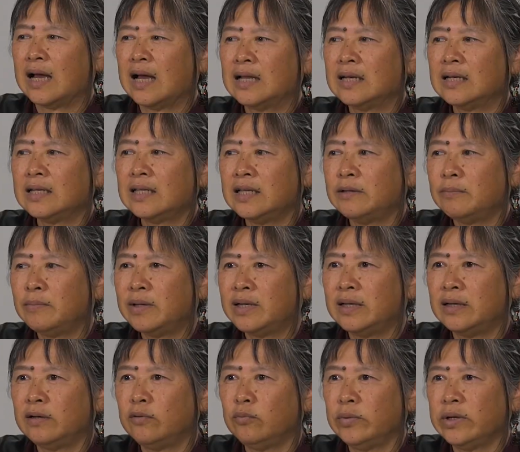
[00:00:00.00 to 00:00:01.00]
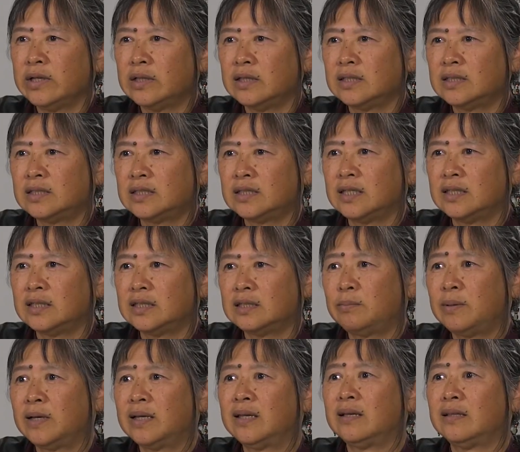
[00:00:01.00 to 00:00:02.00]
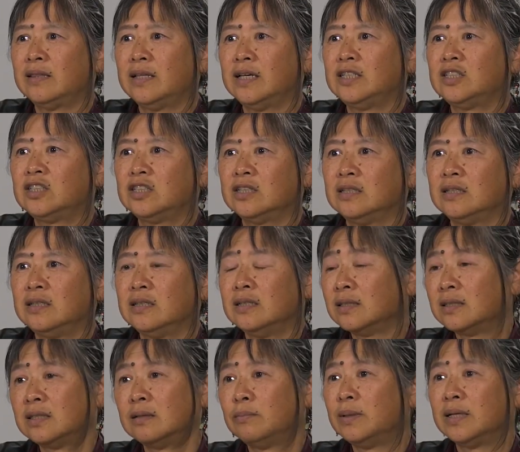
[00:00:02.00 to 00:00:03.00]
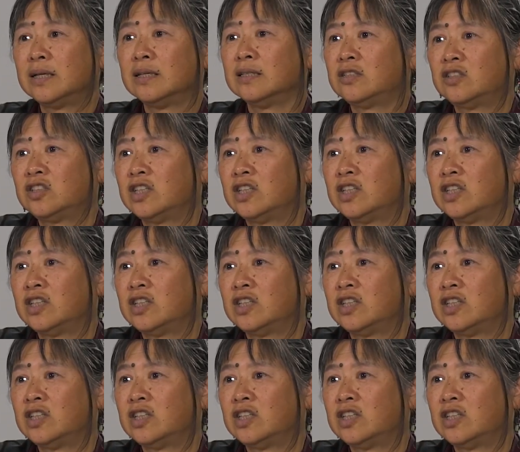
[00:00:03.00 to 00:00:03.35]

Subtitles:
Unlimited real estate speculation is the biggest